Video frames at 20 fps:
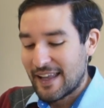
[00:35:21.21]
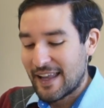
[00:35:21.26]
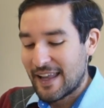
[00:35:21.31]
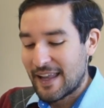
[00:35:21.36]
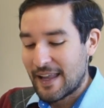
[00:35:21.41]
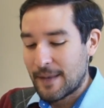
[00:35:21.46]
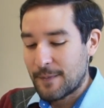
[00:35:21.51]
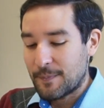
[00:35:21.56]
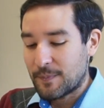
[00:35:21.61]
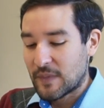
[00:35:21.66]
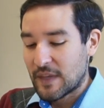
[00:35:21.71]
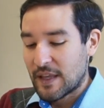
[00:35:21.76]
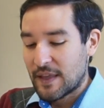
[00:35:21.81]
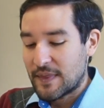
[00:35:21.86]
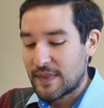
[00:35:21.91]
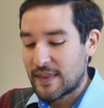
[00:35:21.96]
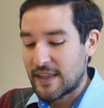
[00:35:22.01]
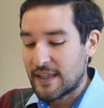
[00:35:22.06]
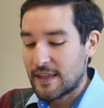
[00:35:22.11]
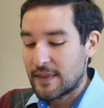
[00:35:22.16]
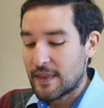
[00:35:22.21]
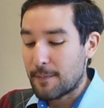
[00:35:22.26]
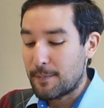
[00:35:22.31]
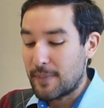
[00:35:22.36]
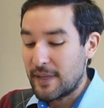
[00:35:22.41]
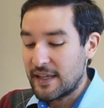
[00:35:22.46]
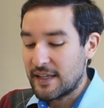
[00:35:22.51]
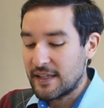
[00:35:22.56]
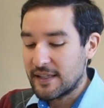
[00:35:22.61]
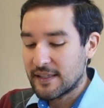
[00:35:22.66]
um, the, the
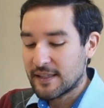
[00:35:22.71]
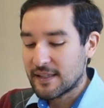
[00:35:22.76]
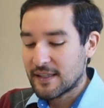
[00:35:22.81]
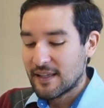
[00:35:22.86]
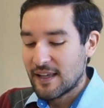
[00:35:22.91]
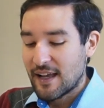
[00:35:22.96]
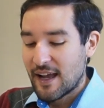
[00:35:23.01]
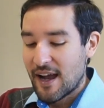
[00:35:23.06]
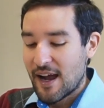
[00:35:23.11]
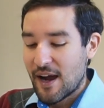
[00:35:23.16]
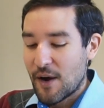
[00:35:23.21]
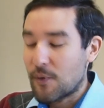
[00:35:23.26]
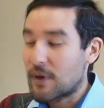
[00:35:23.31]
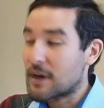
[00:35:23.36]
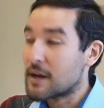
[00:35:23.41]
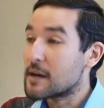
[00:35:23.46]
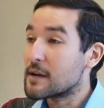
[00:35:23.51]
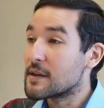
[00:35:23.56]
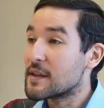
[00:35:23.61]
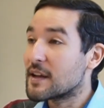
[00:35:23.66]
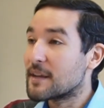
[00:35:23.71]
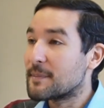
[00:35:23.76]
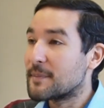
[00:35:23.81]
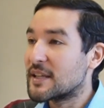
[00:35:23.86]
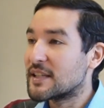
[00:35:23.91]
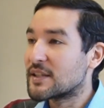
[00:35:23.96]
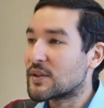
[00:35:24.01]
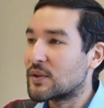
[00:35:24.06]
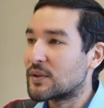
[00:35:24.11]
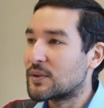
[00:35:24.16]
bees what are the
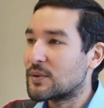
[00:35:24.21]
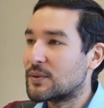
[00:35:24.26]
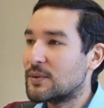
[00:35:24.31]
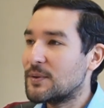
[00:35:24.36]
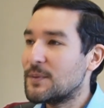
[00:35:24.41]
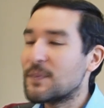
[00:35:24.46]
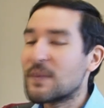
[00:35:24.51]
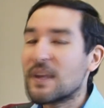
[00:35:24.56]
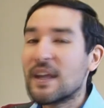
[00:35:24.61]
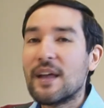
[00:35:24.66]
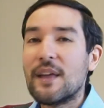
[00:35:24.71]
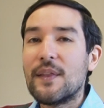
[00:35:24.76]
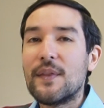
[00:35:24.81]
bees going to do?